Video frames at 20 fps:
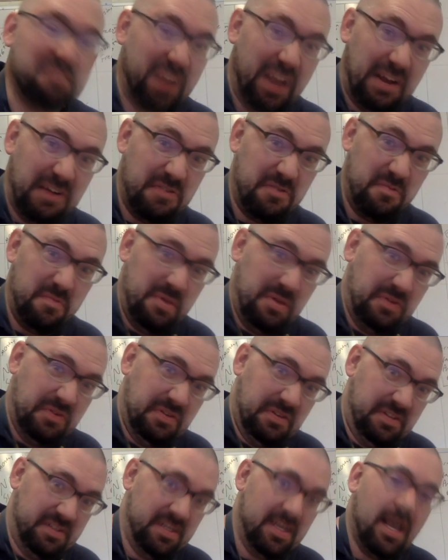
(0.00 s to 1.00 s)

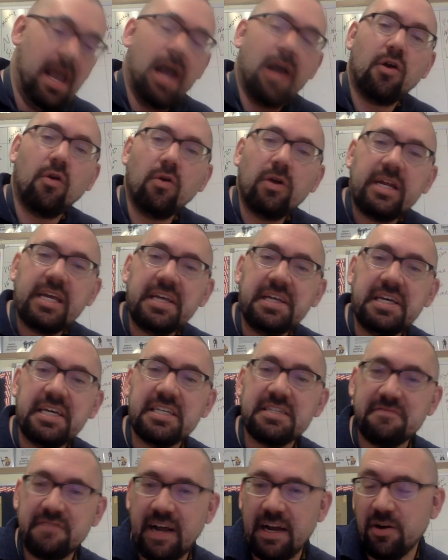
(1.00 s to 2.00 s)
Vanderbilt.
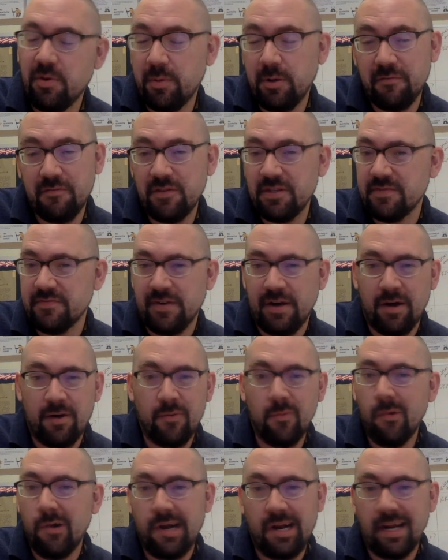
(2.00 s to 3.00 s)
Cornelius Vanderbilt, first of
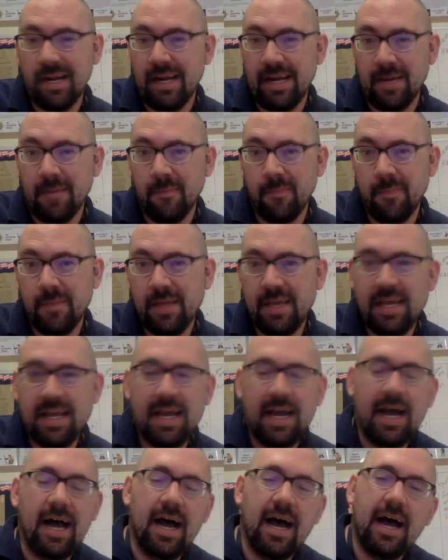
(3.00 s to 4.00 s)
all, what a
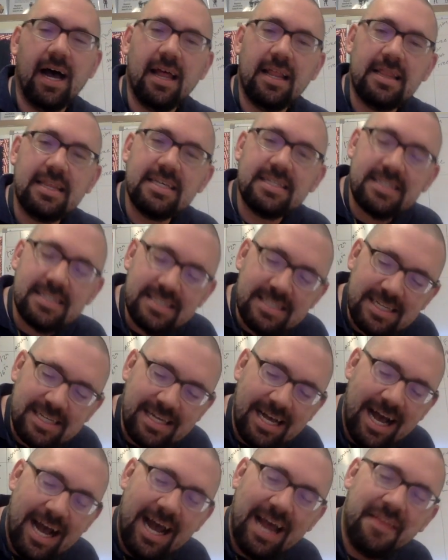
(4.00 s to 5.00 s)
name. This is a
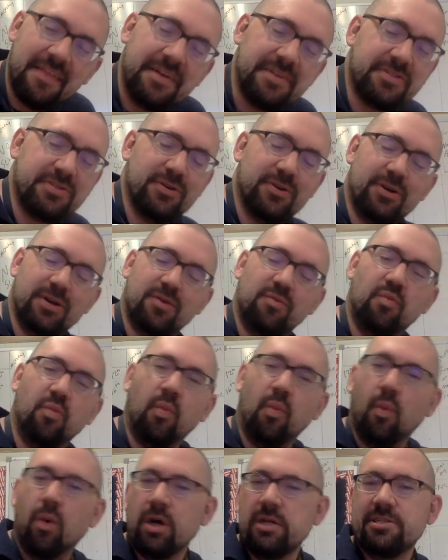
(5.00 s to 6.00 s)
guy that took
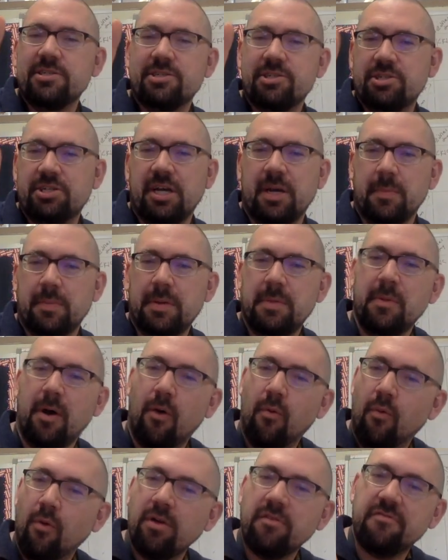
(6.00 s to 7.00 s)
one ship. He
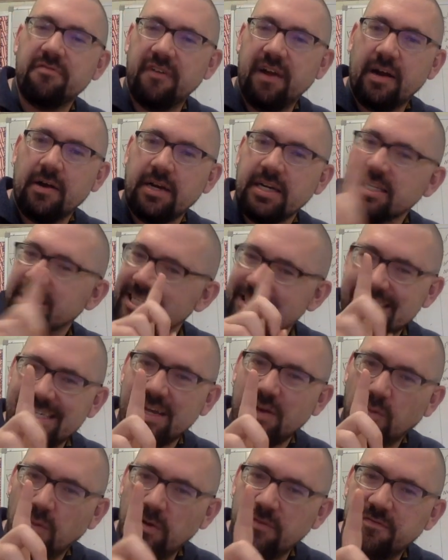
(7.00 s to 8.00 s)
bought one ferry. That's
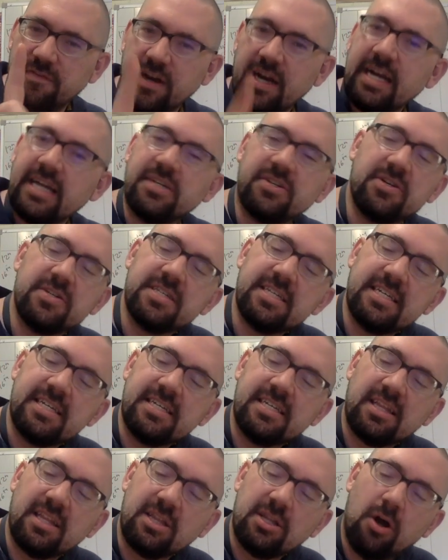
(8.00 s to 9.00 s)
it, one ferry. He turns it
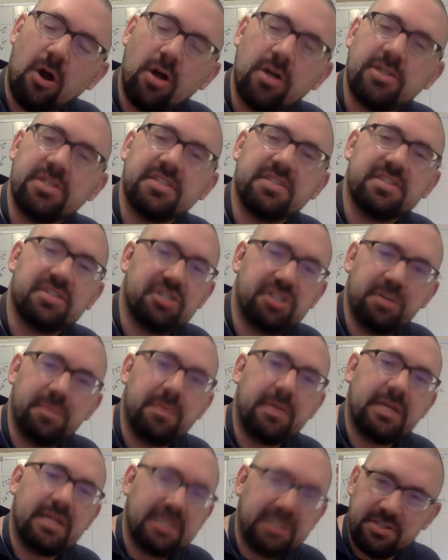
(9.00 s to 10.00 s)
into the largest
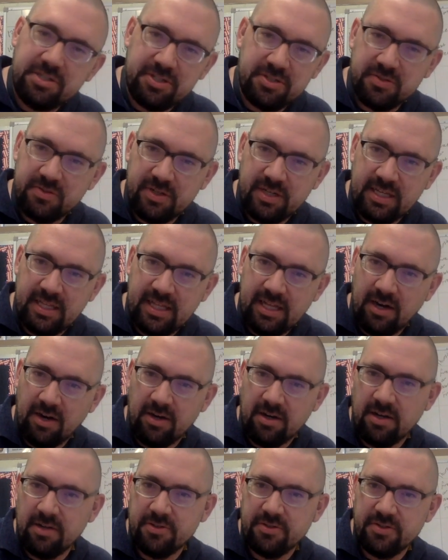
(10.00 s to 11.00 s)
shipping industry that our
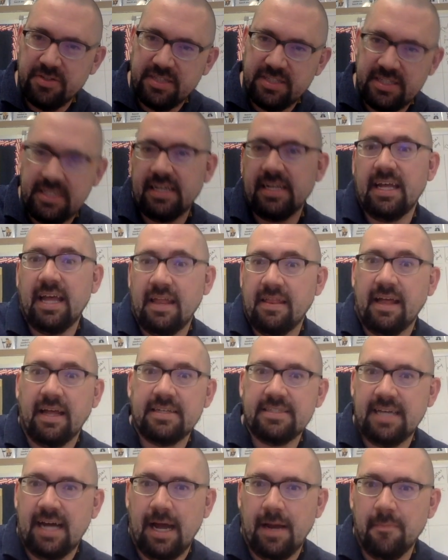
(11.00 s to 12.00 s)
country's seen in
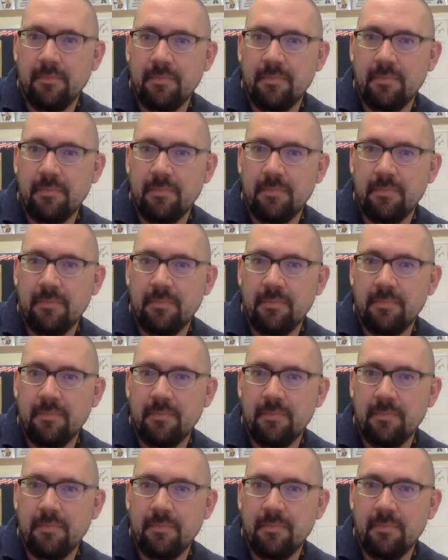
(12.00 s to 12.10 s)
that time.